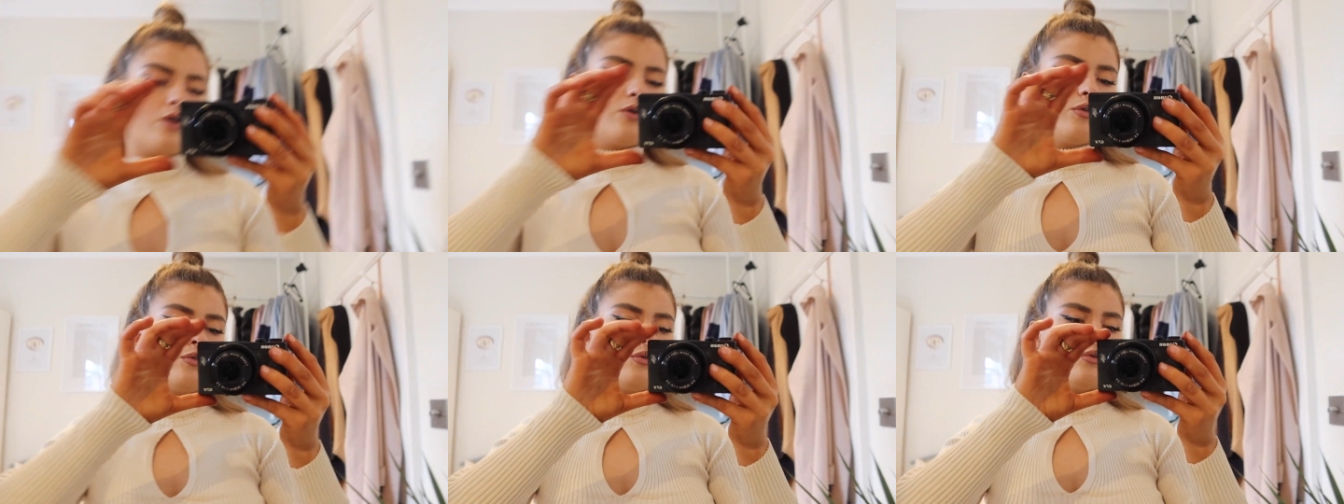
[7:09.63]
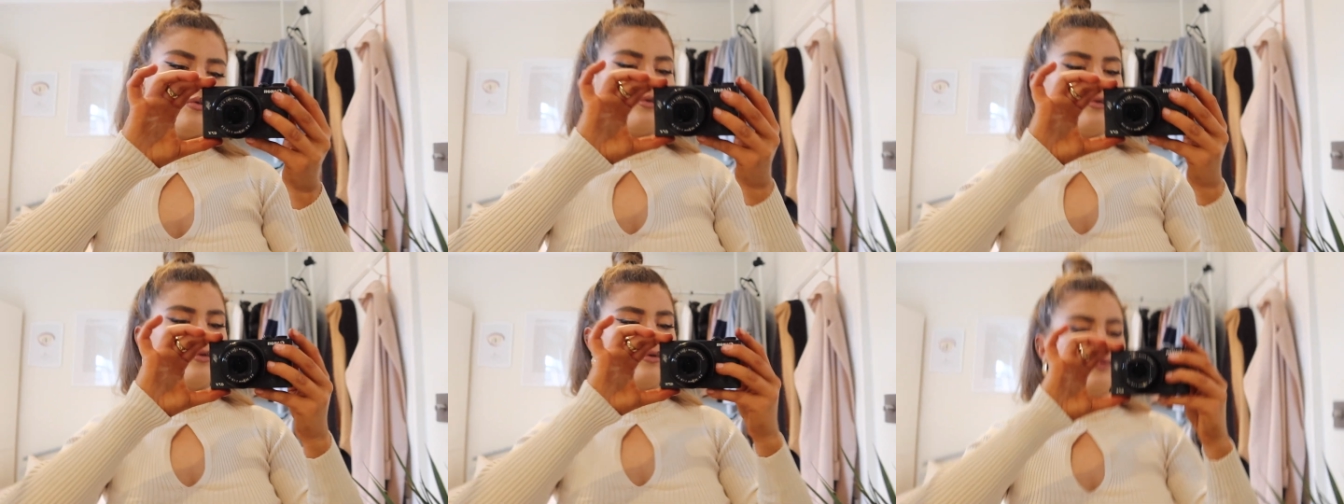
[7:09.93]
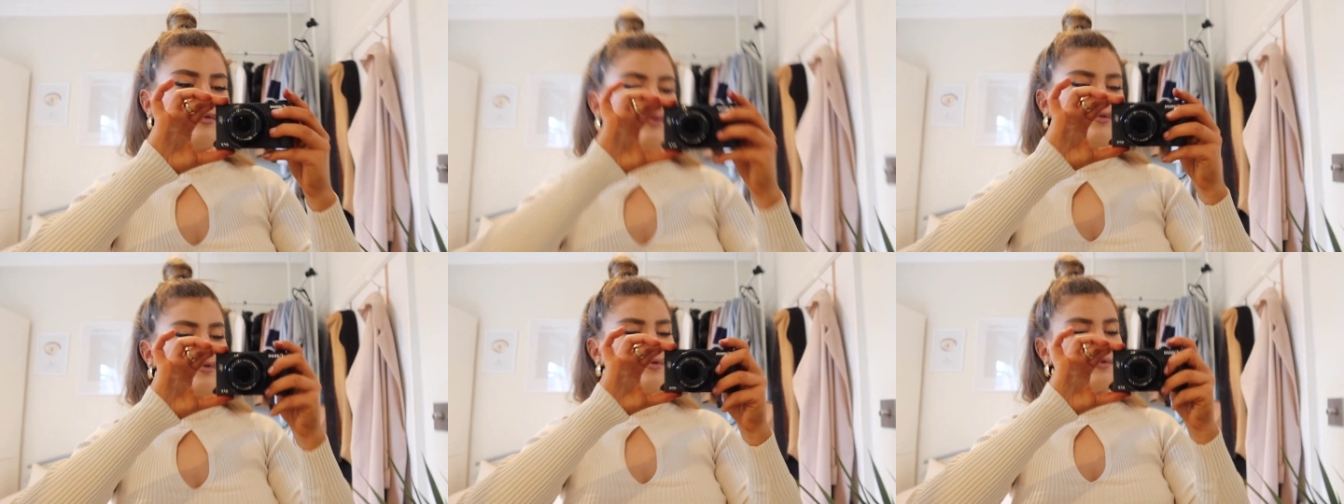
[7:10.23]

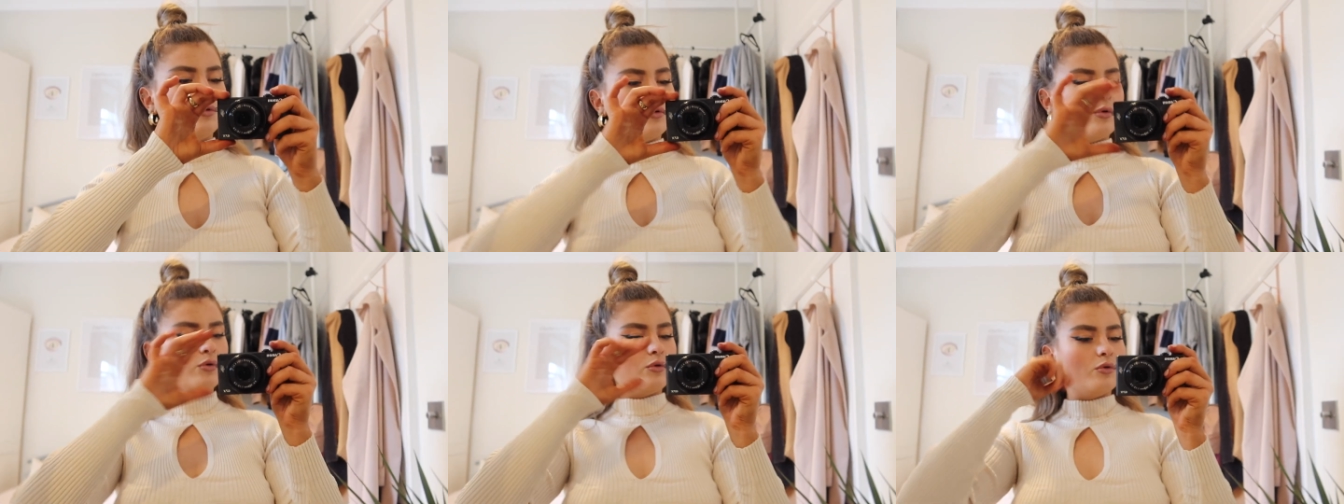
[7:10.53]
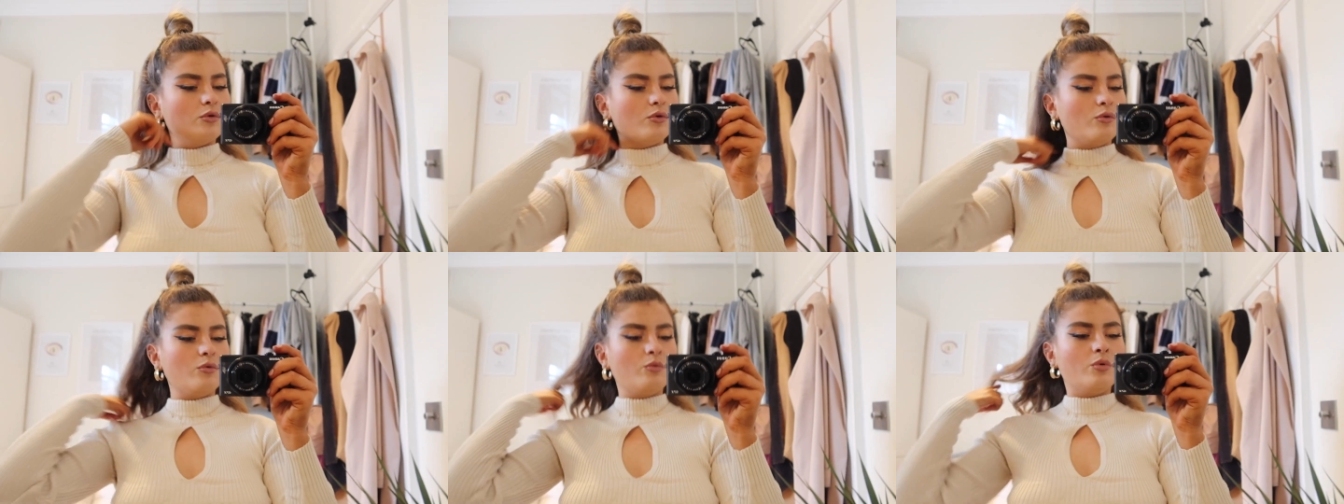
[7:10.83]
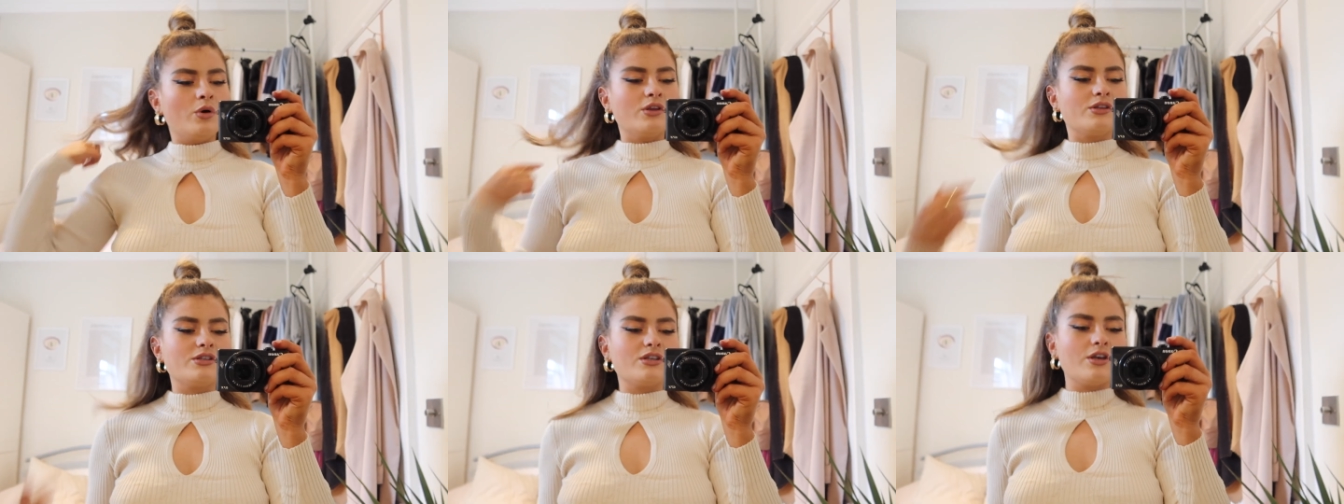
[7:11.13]
Ooh,
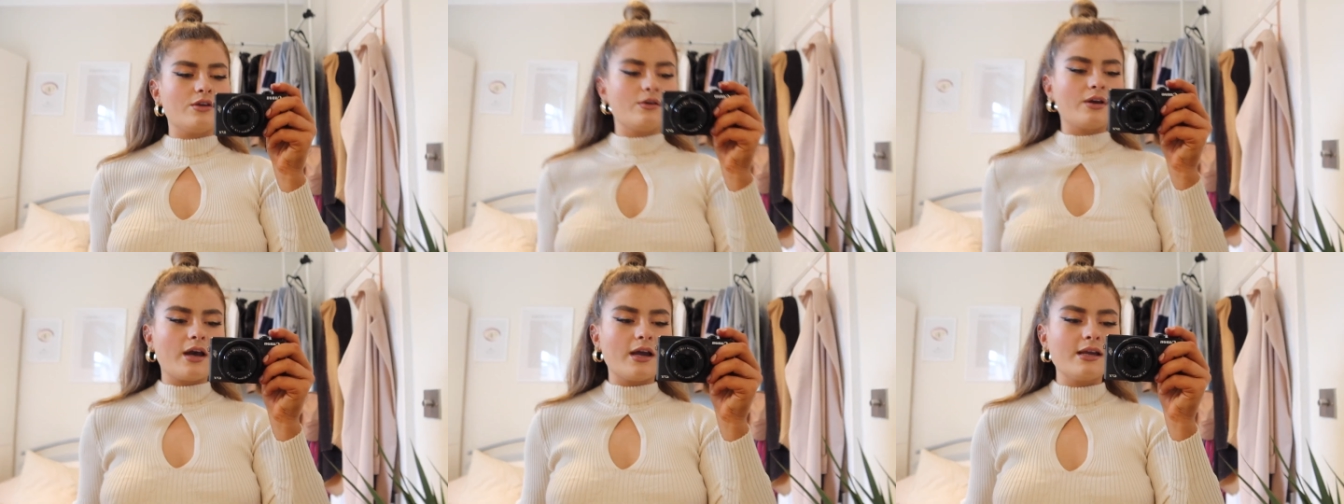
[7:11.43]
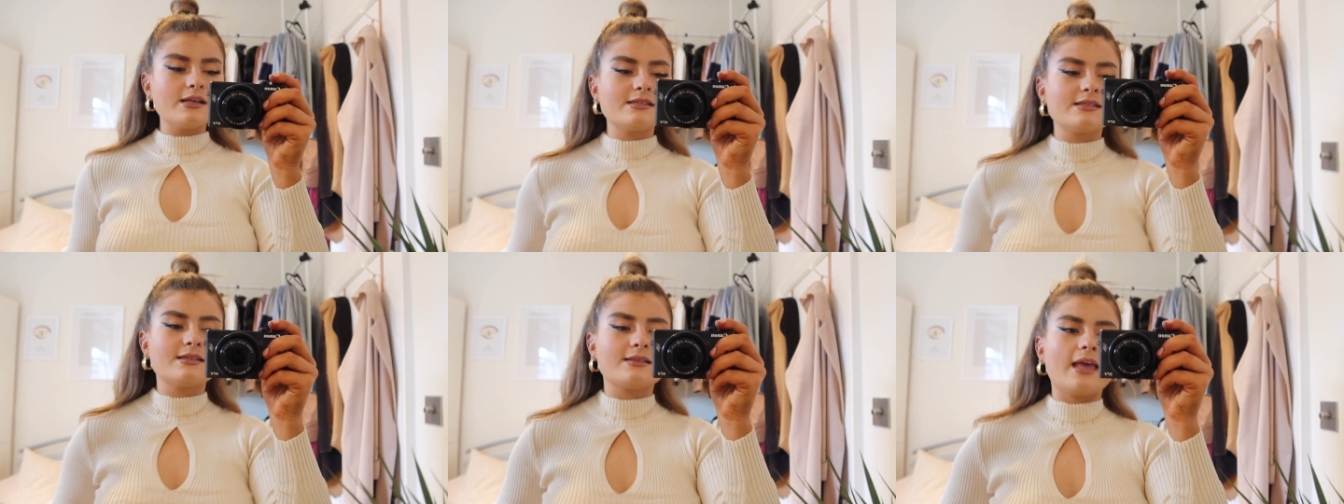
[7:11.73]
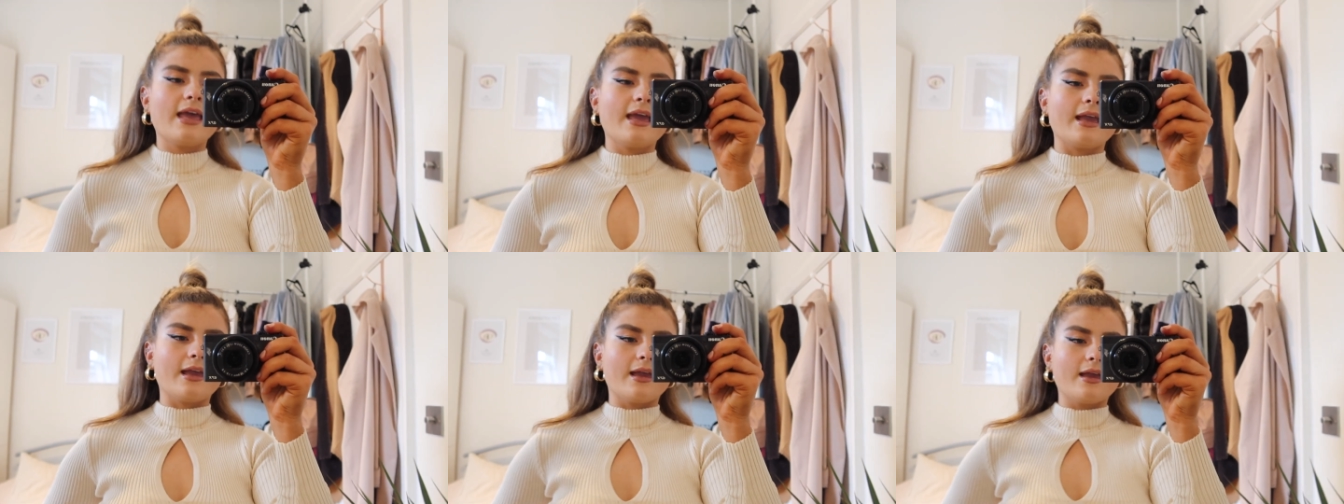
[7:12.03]
what do you guys
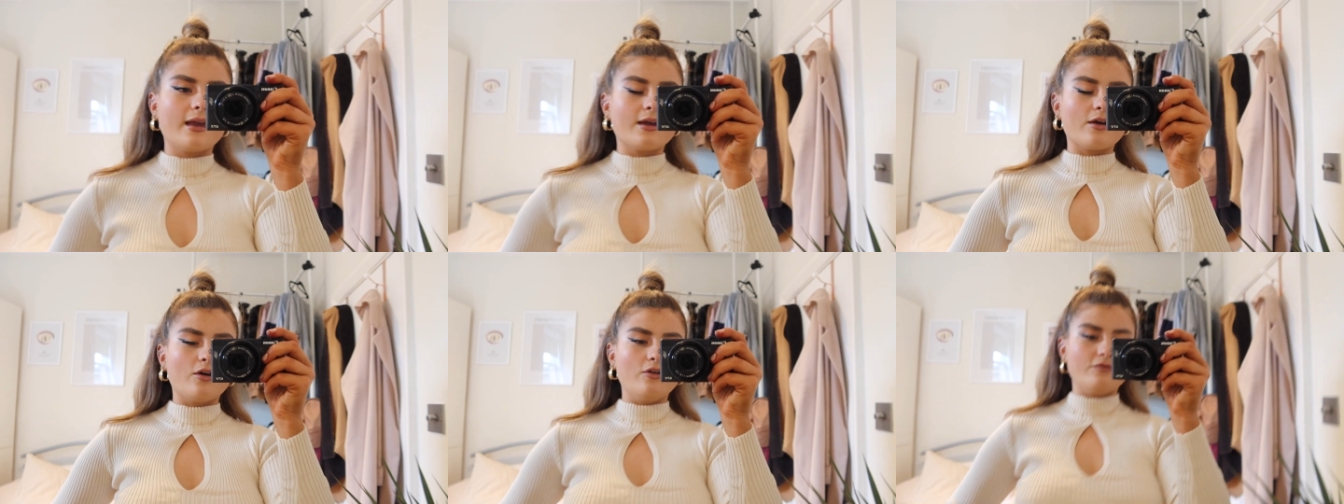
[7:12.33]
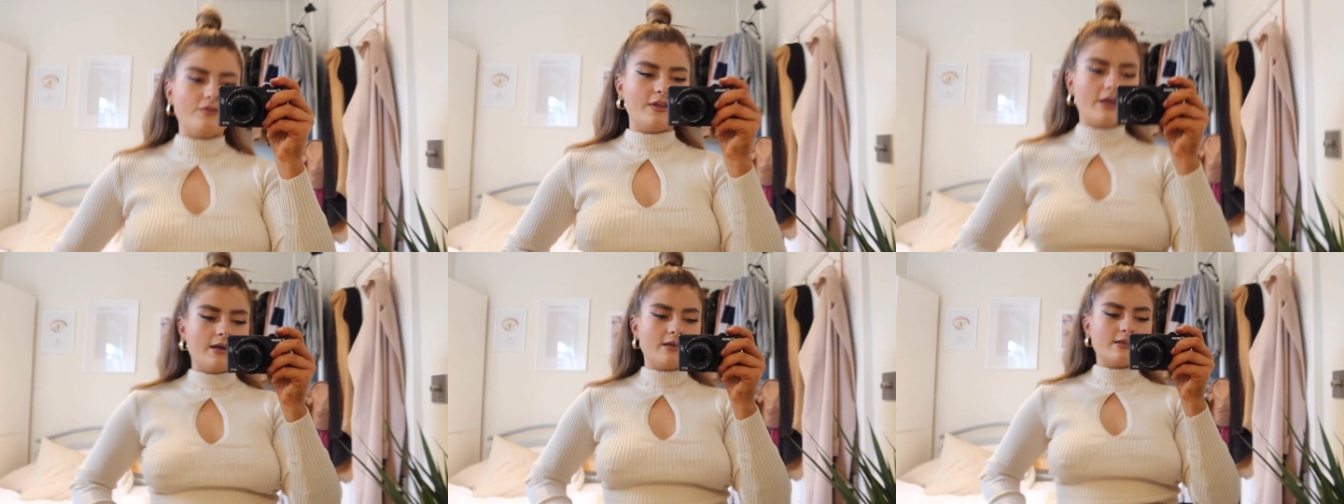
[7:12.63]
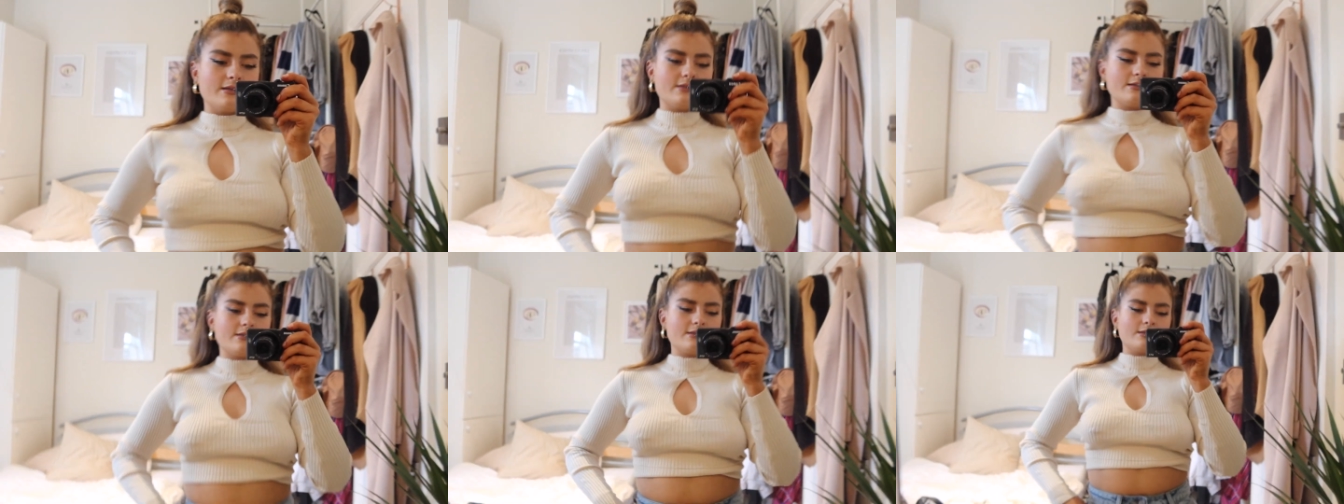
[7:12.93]
think of
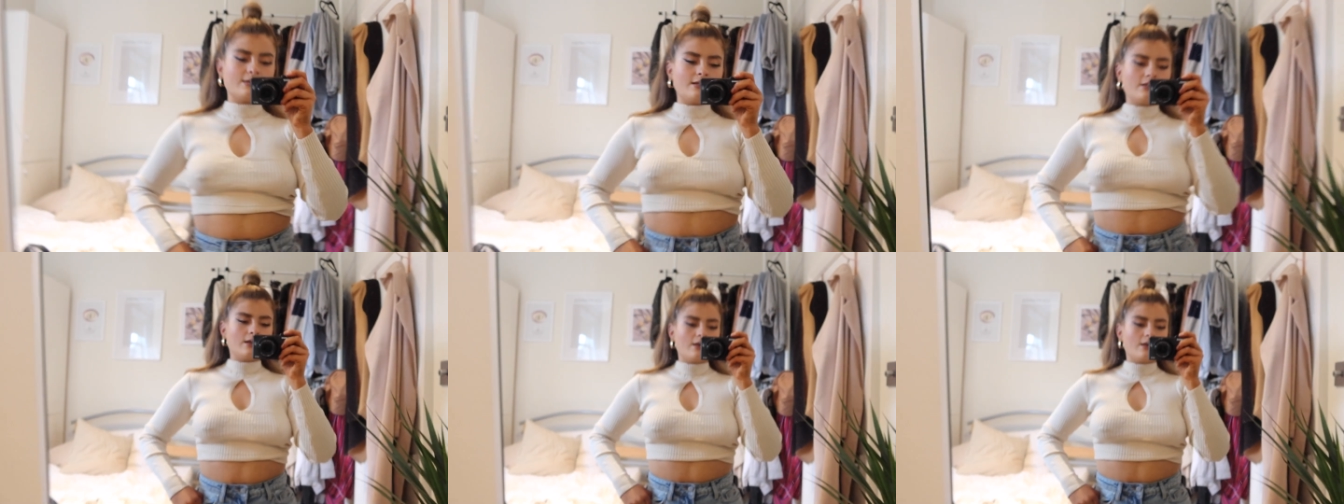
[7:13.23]
this